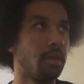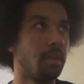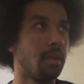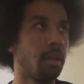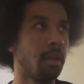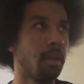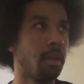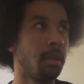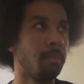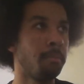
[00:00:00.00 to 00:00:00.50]

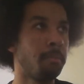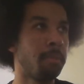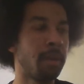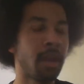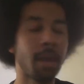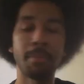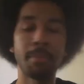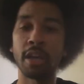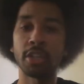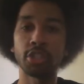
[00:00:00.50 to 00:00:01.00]
But
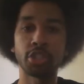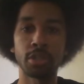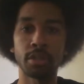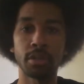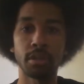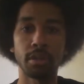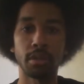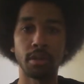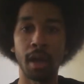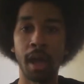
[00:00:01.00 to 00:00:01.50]
I'm not
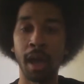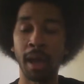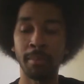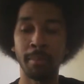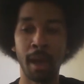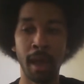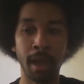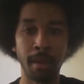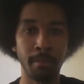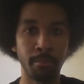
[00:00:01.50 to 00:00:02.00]
sure.
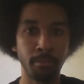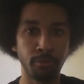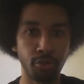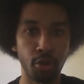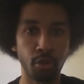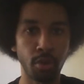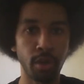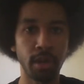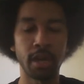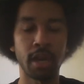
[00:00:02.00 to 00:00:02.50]
I'm
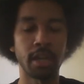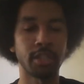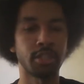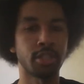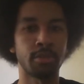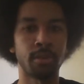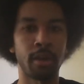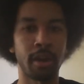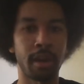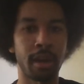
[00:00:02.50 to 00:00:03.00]
totally not
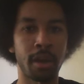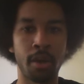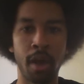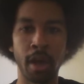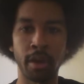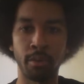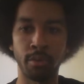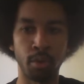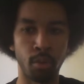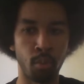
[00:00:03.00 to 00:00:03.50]
sure right now.
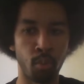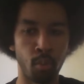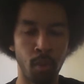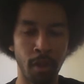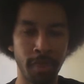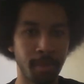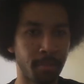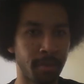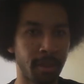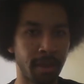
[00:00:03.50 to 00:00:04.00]
I don't know
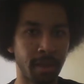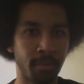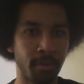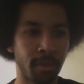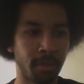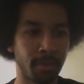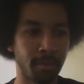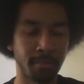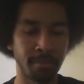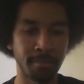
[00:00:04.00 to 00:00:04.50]
what
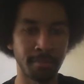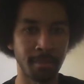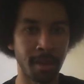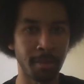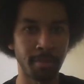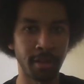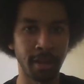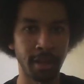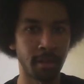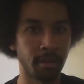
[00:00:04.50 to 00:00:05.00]
my
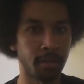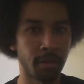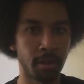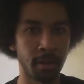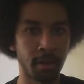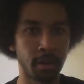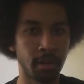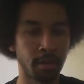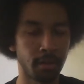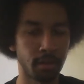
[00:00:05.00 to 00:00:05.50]
plans
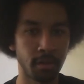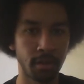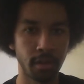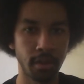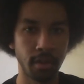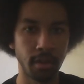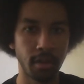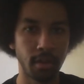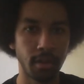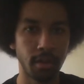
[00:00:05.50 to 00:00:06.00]
are,
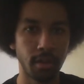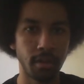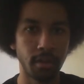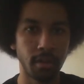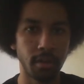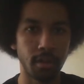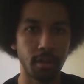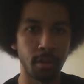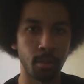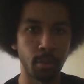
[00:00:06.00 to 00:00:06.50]

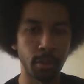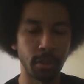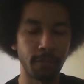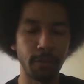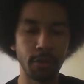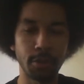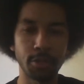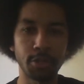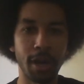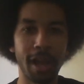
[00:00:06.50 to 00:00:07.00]
or what the
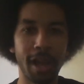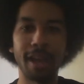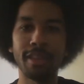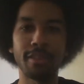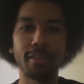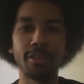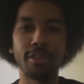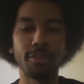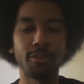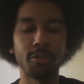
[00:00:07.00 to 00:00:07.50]
future has
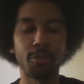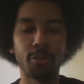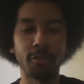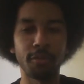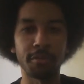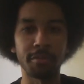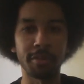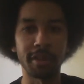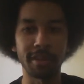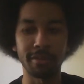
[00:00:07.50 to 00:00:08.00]
in store
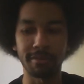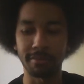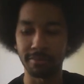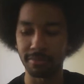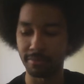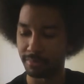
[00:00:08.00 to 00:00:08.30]
for me.